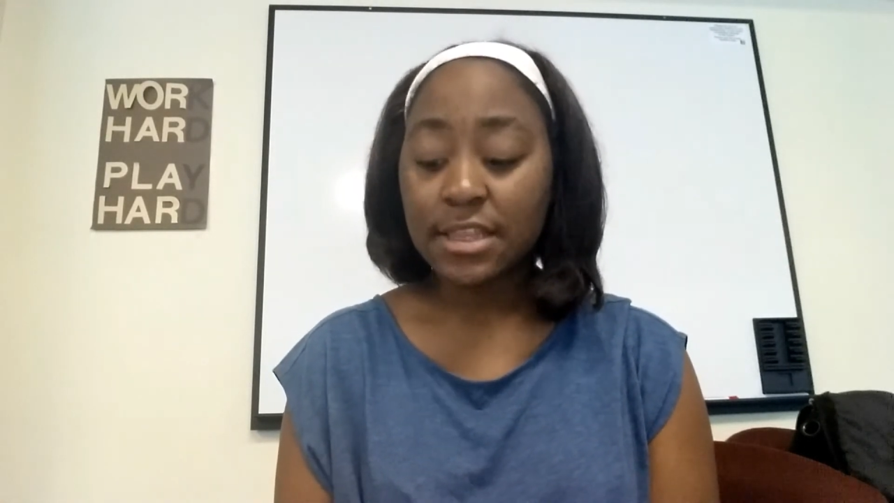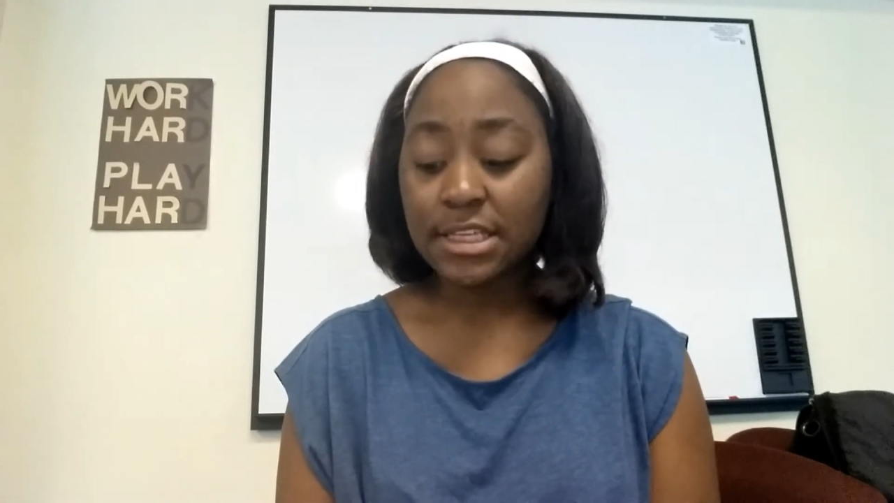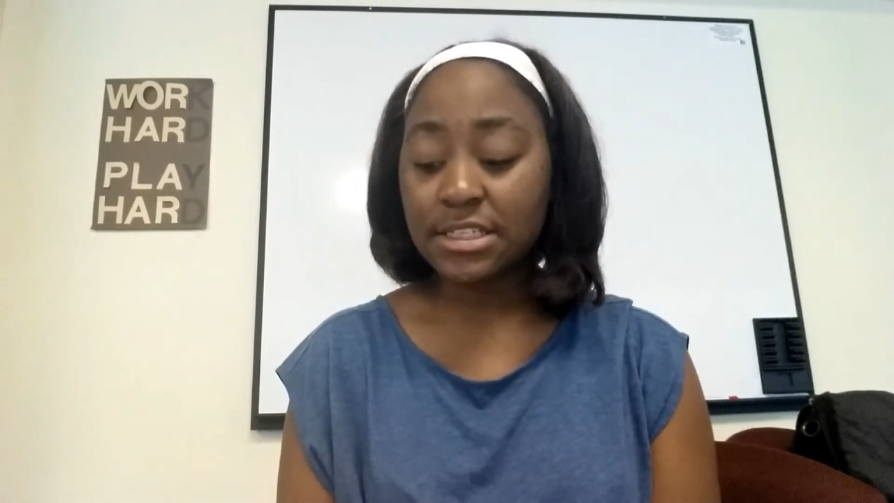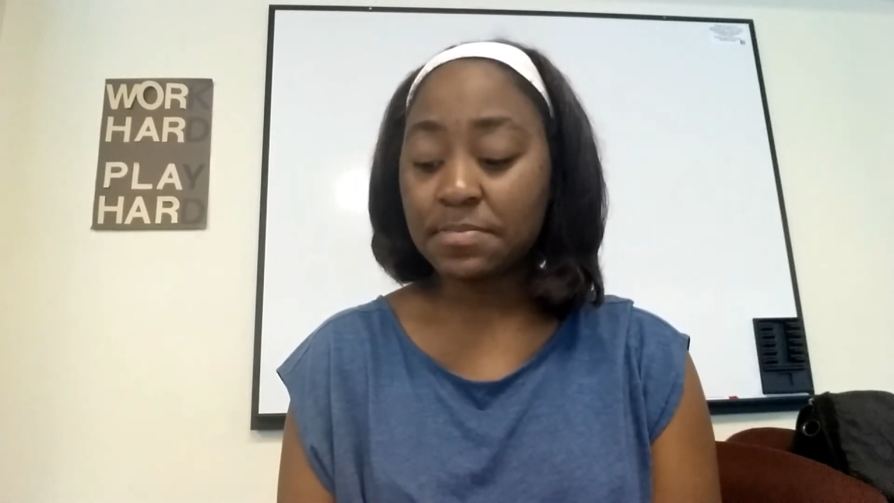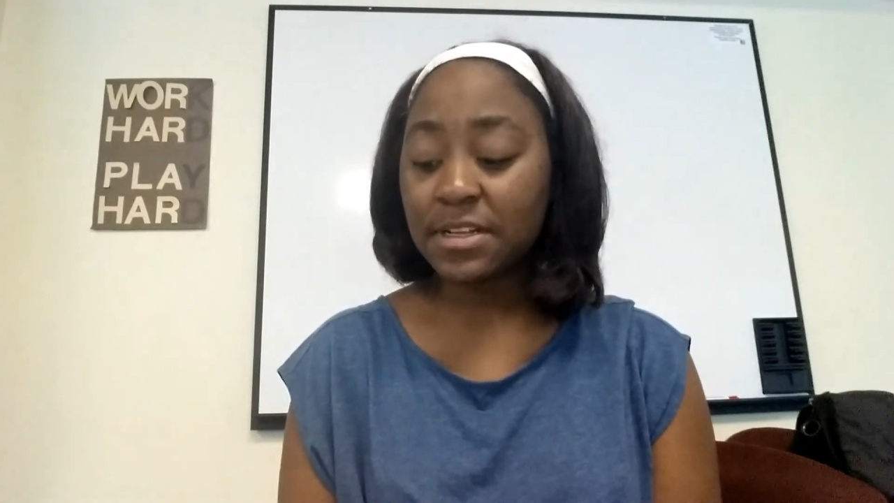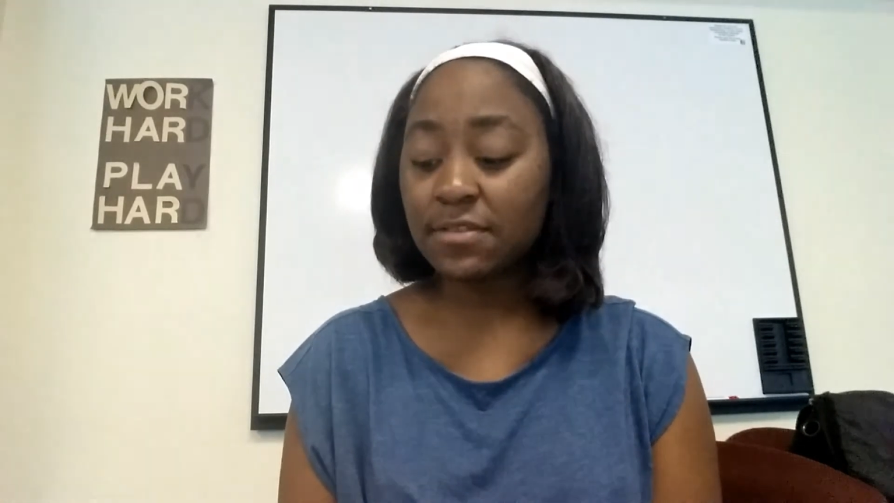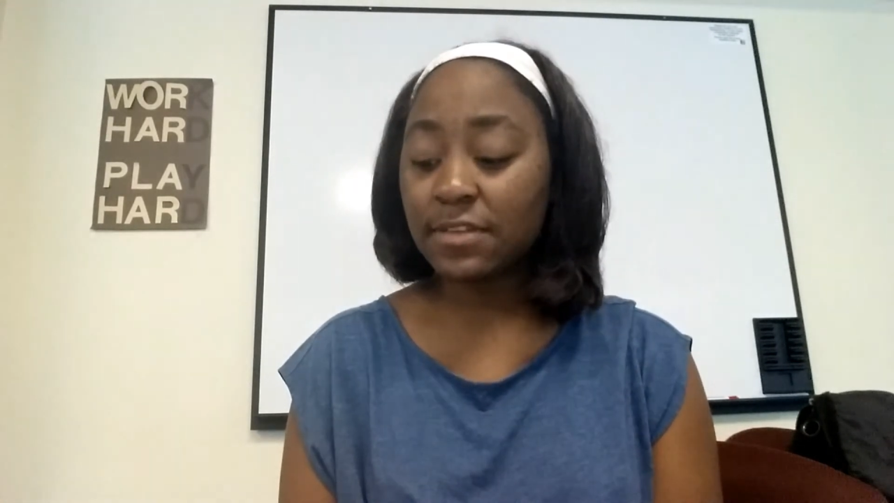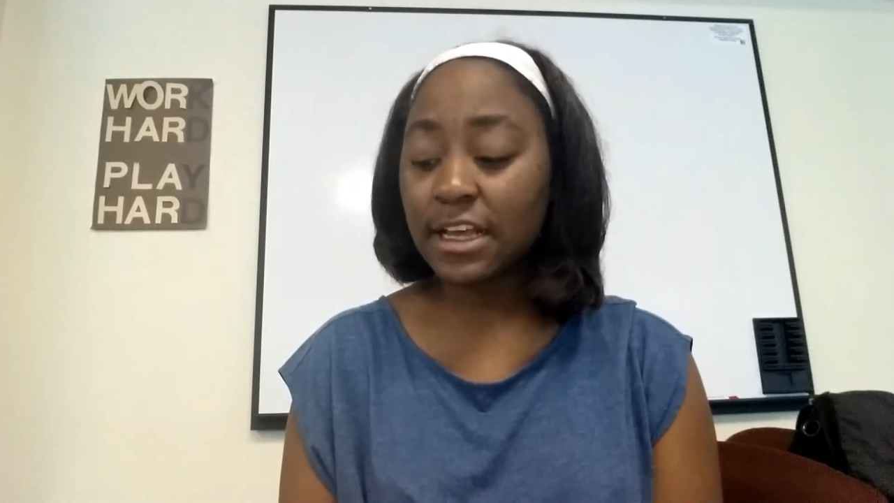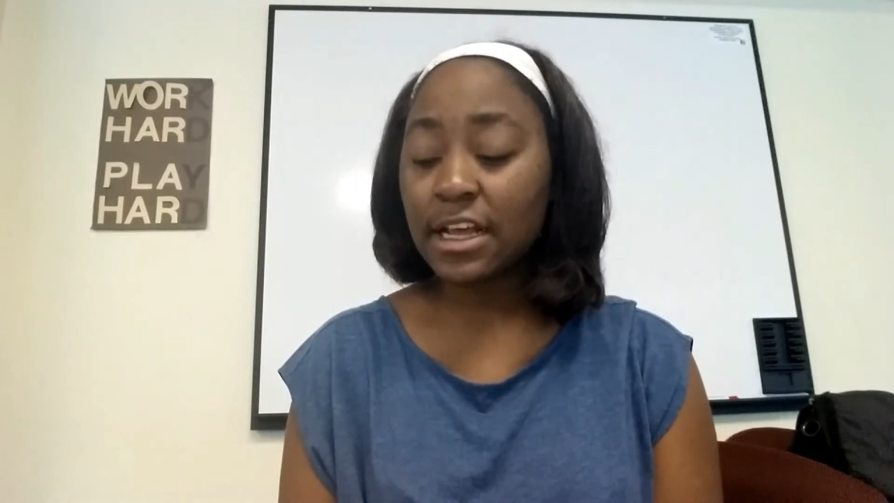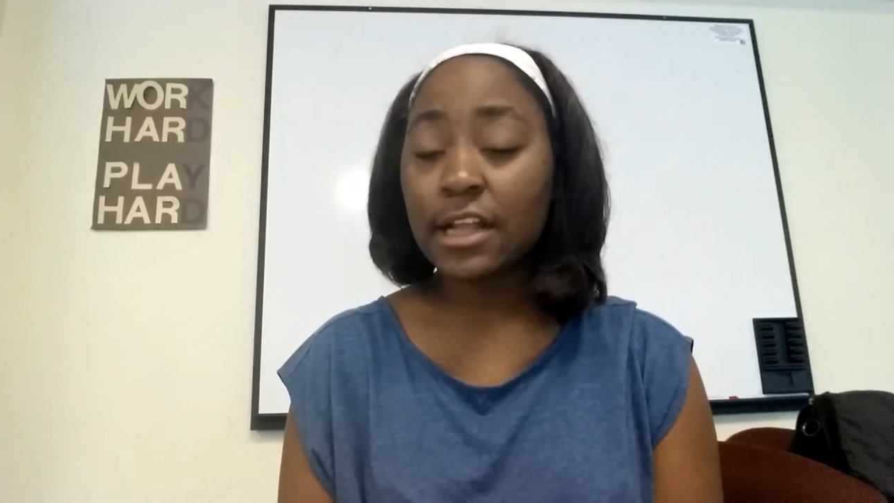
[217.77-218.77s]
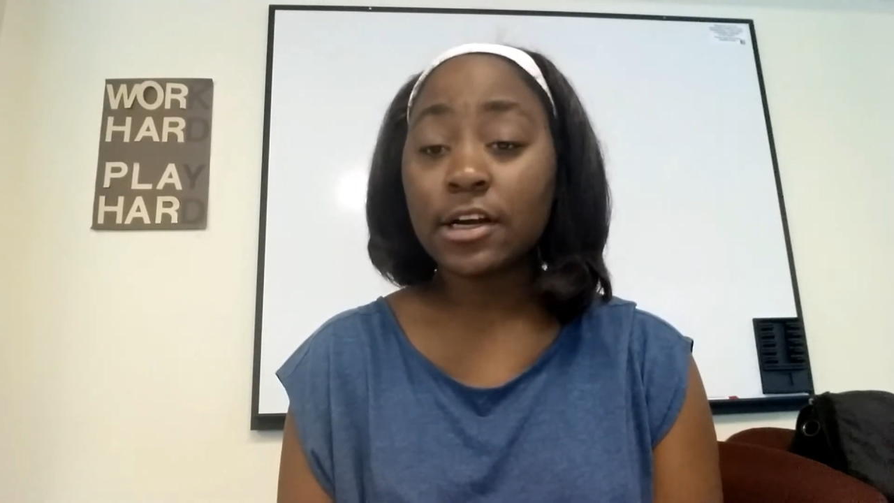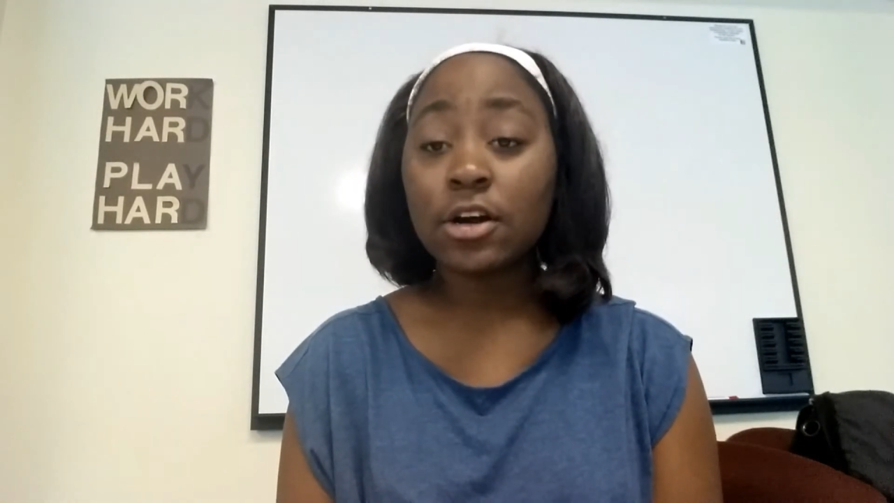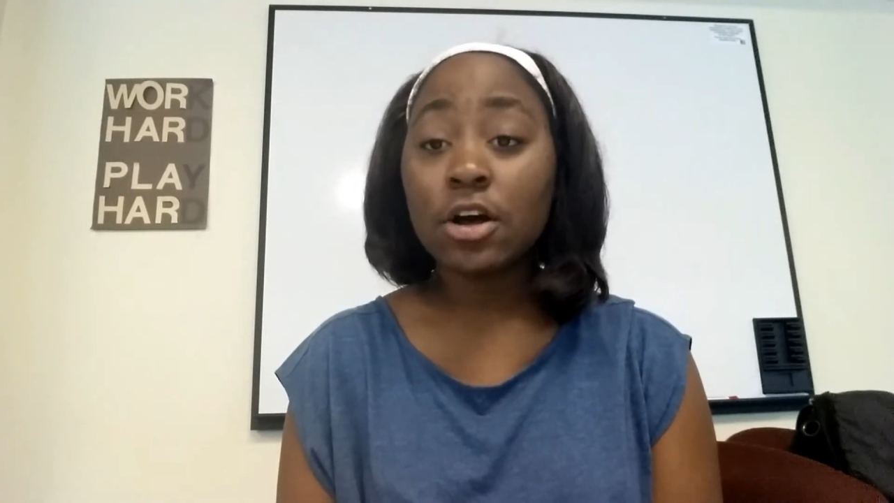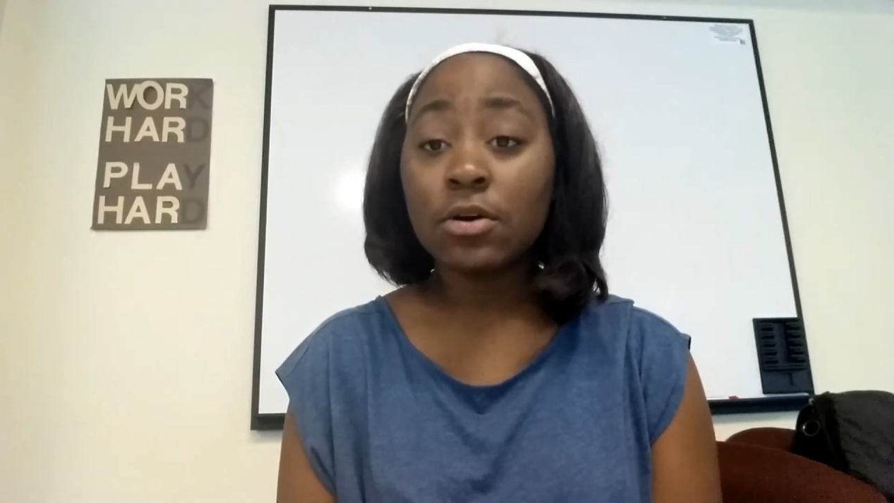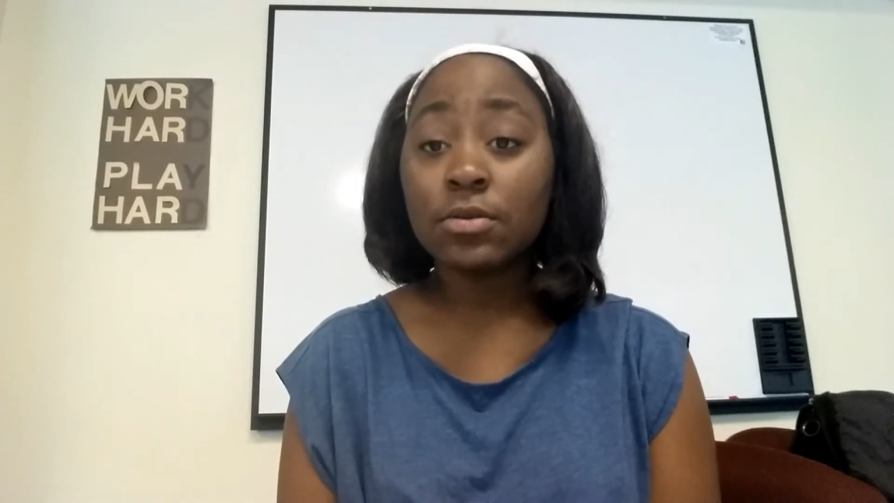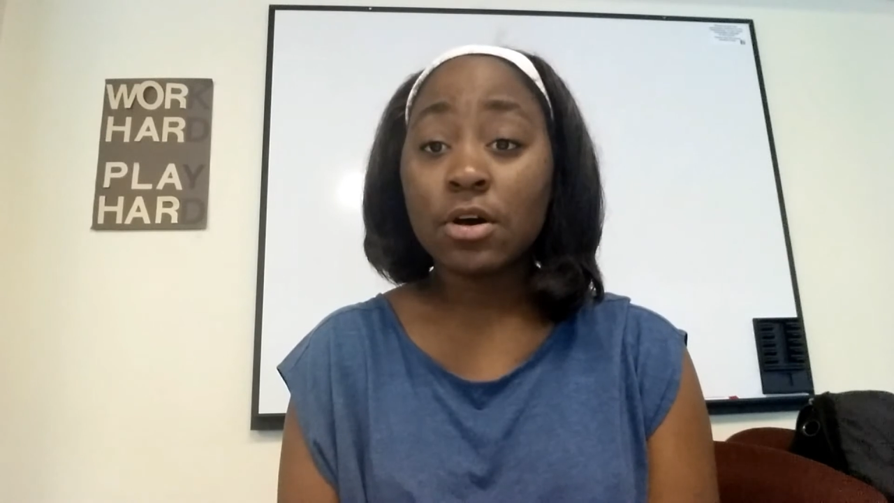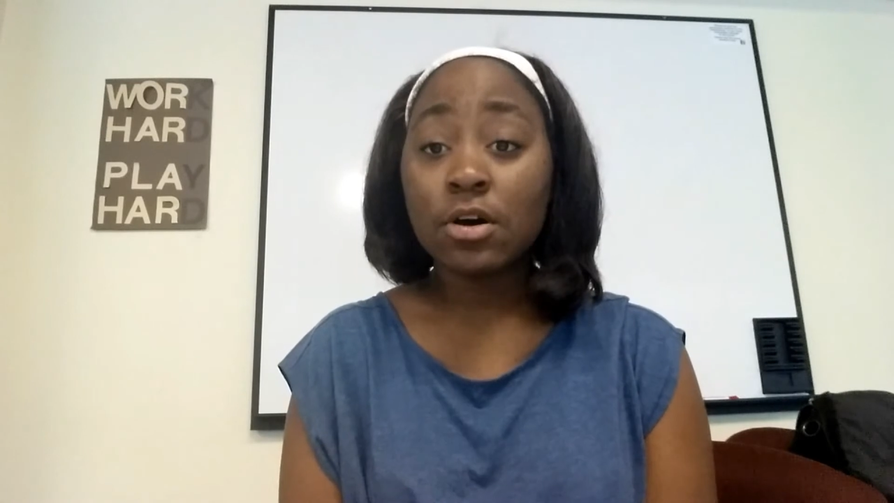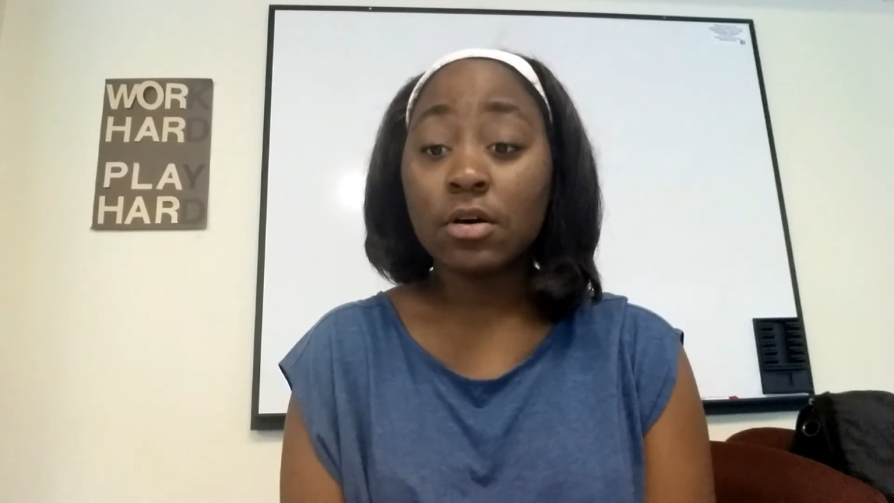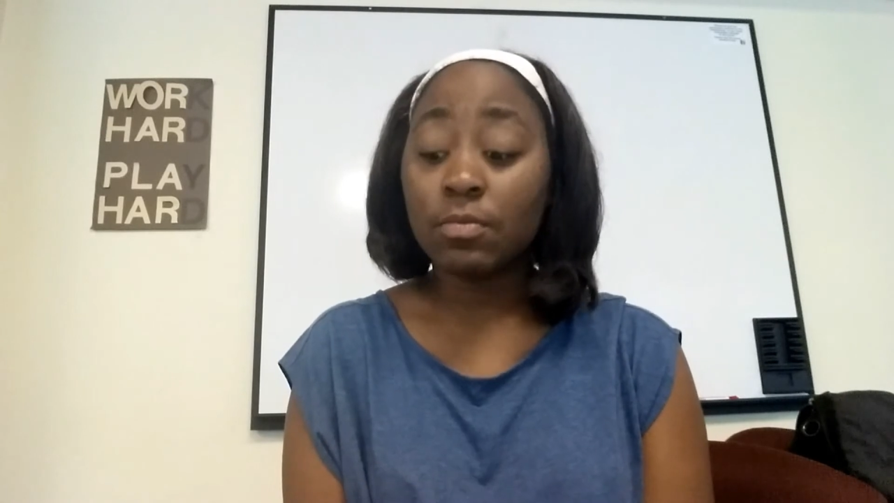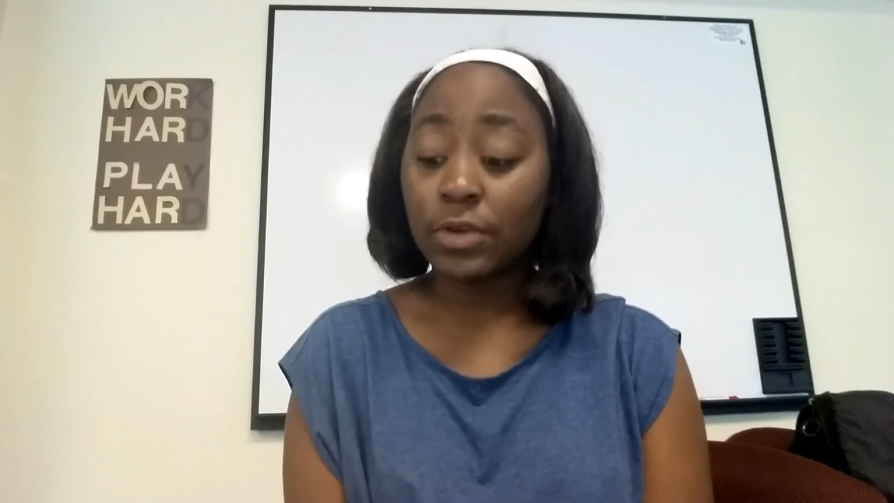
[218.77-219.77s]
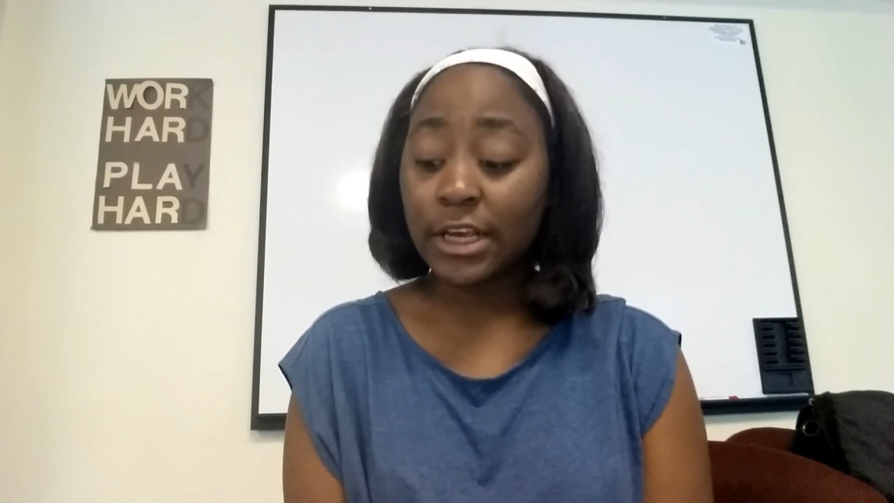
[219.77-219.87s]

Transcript: the speed of light, at our own home.